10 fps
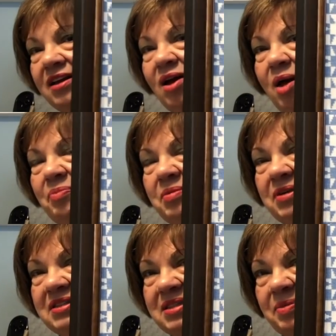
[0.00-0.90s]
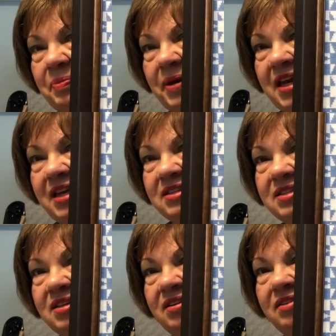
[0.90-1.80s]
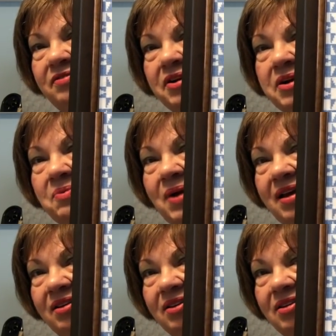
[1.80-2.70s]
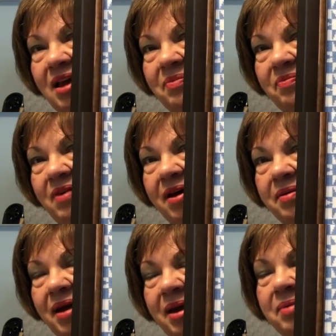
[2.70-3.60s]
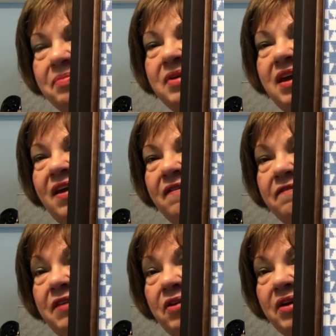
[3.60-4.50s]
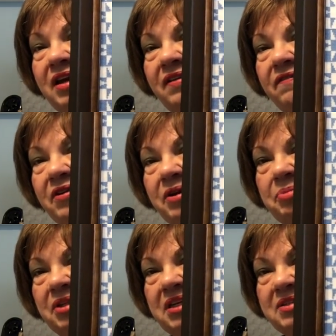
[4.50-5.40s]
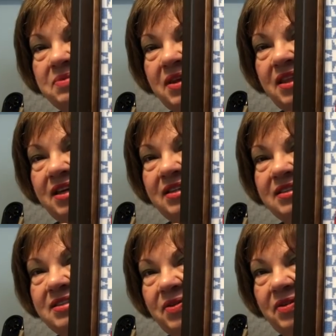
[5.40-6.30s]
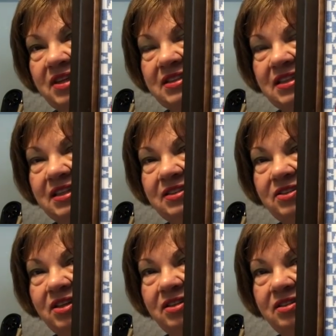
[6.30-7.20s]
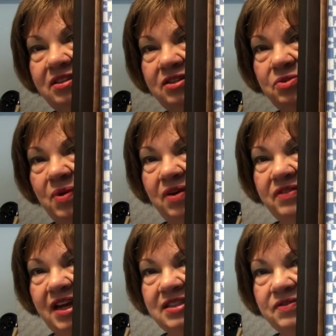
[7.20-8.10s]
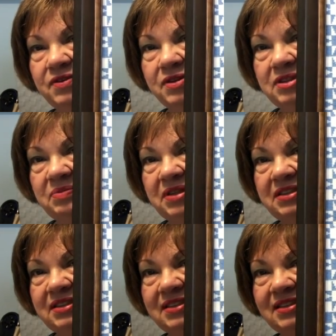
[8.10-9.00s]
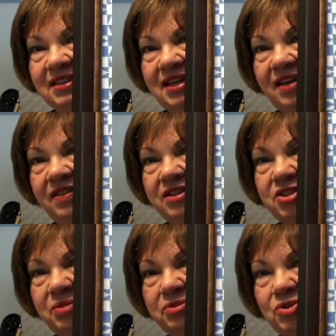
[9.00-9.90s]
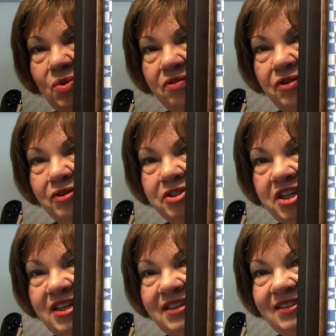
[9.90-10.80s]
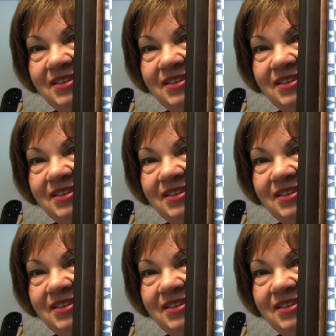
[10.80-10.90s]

it complements the piece very well. I am very, very pleased with it. So this is the 12 Days of Christmas, the Jim Shore version,